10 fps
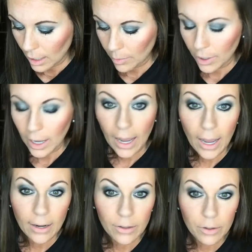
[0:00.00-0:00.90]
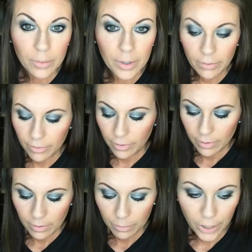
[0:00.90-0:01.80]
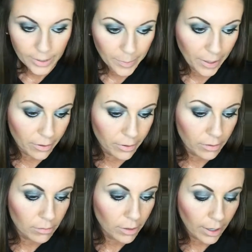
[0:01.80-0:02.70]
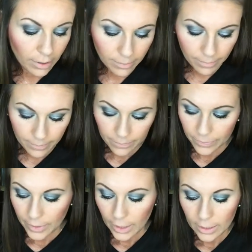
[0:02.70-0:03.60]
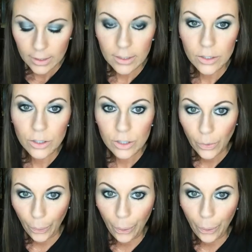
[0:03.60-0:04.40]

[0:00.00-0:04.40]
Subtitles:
And I'm going to add a little bit of pressed powder. Okay. This is just...